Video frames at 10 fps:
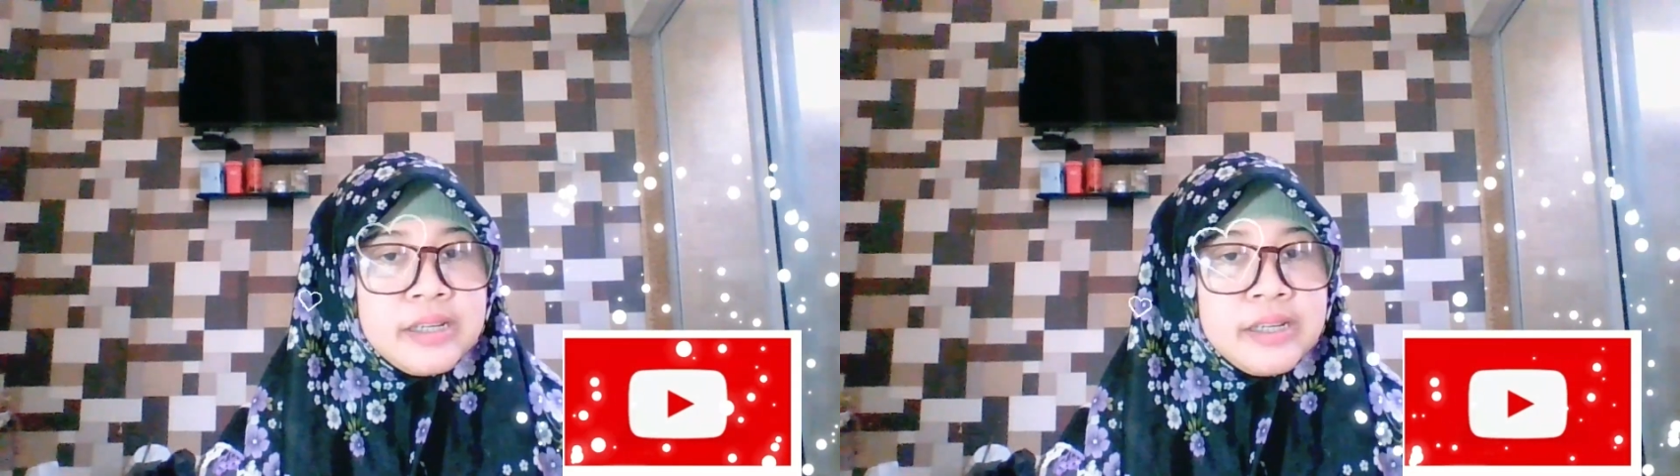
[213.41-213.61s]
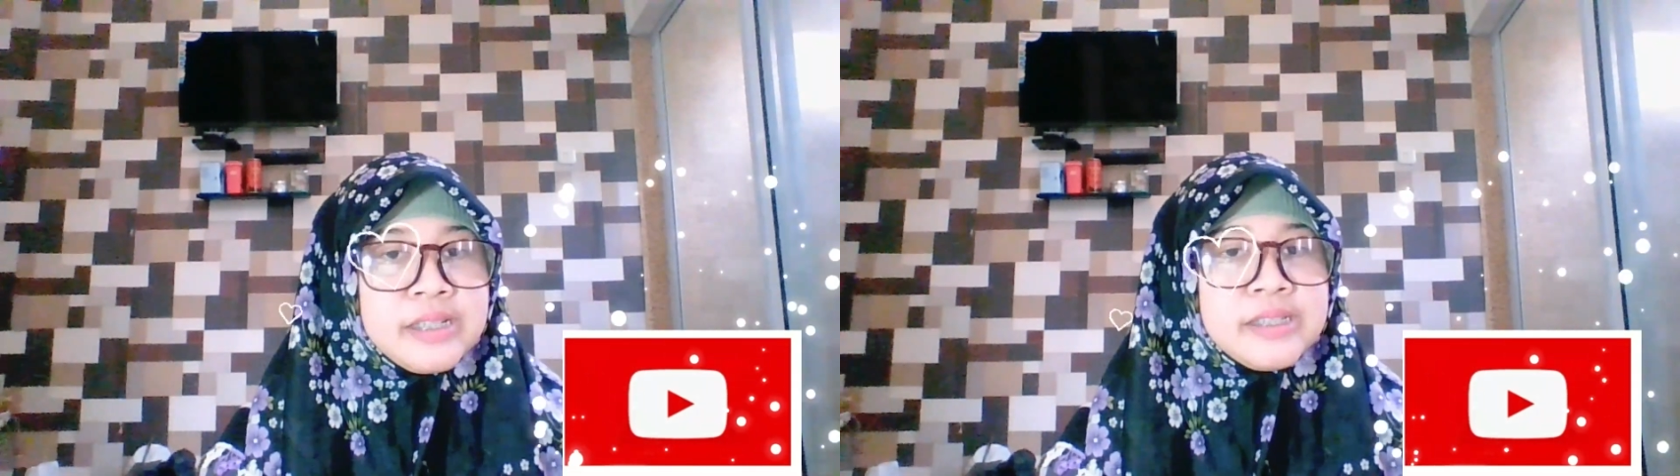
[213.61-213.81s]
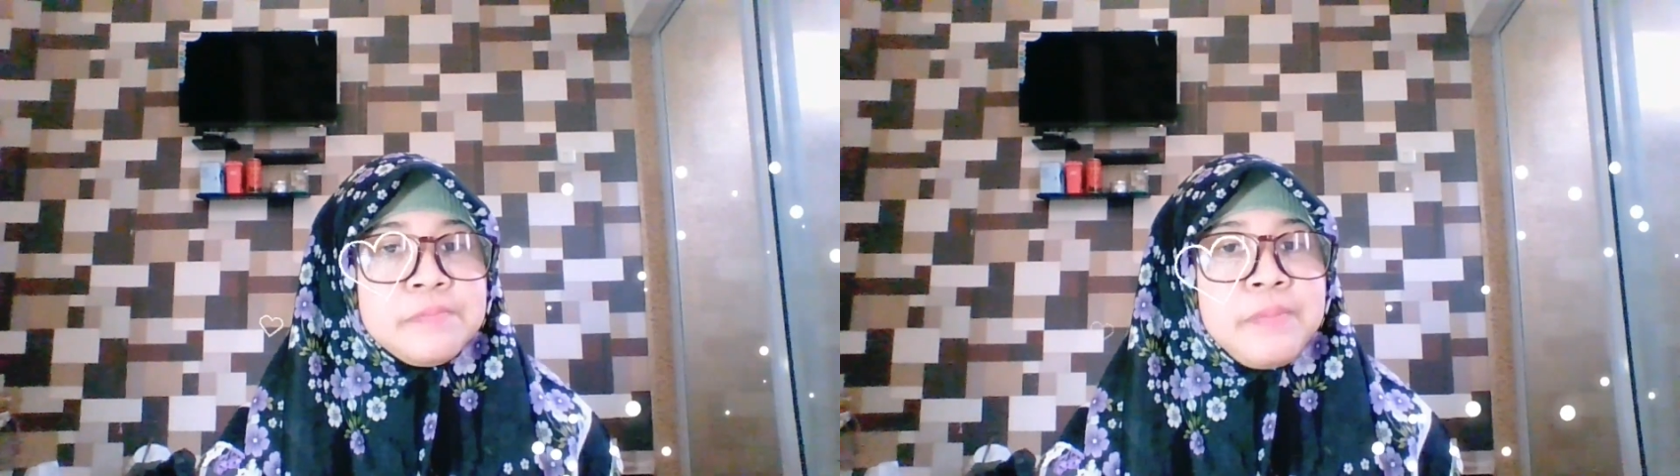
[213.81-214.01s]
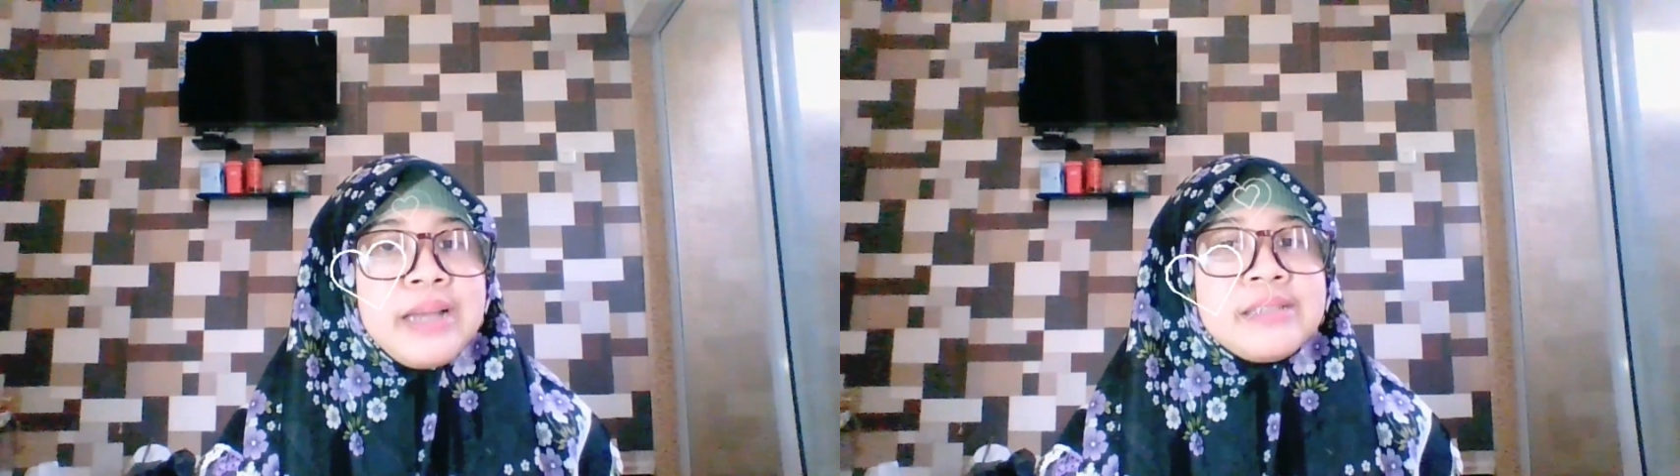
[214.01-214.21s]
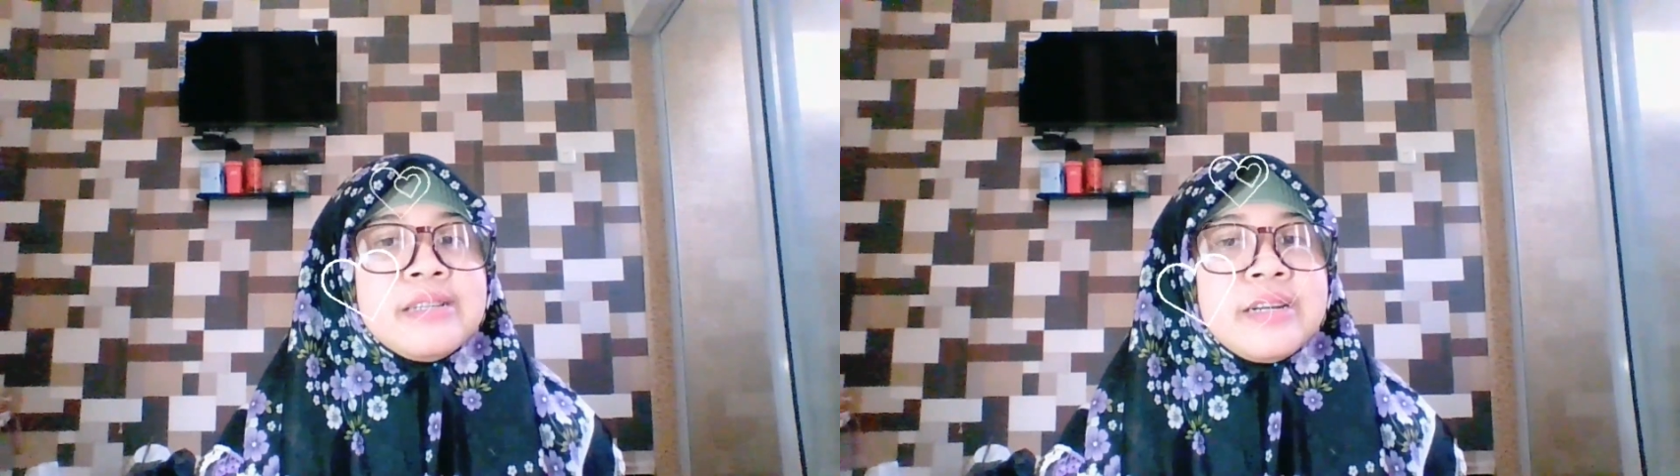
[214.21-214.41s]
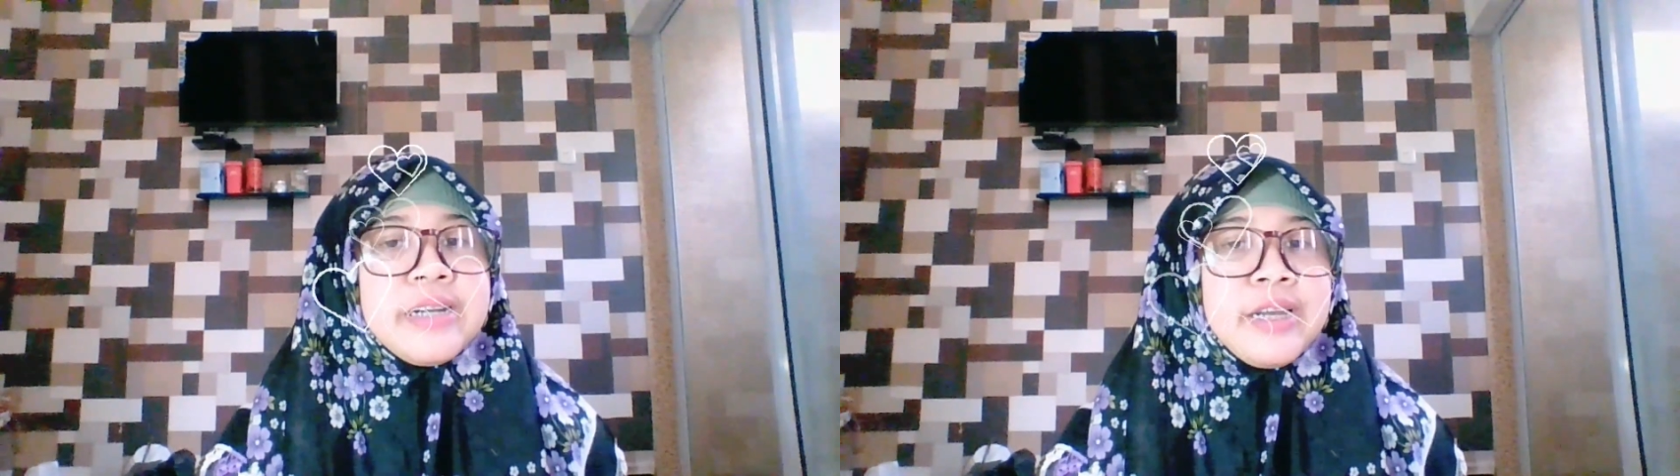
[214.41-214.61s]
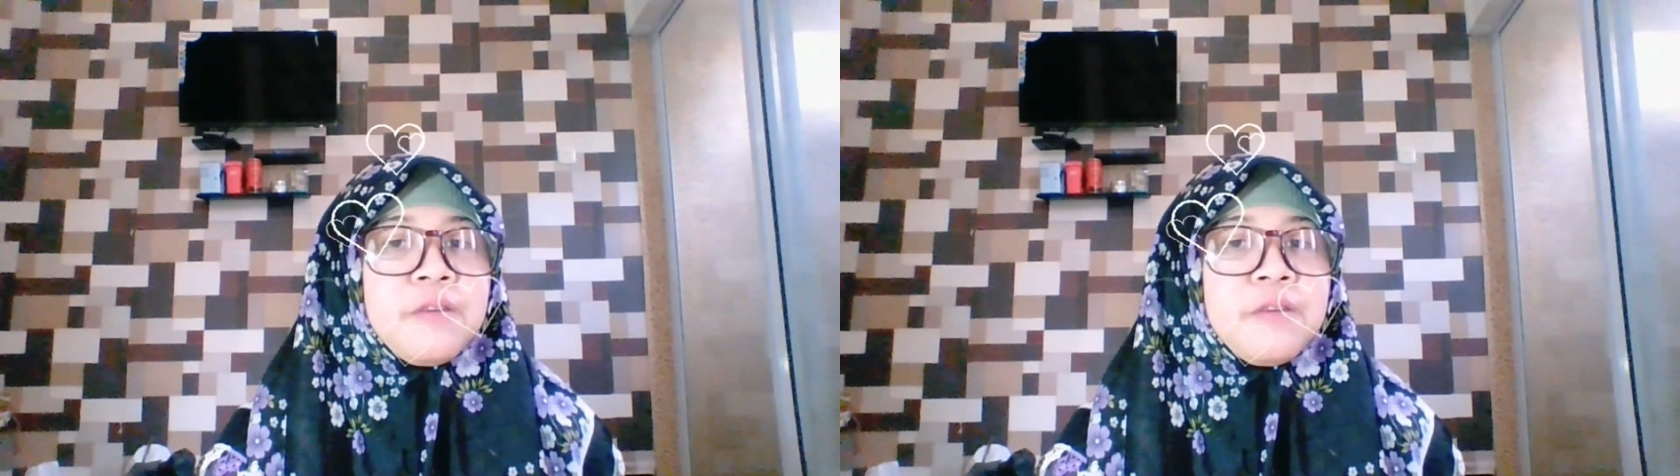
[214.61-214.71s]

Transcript: This makes learning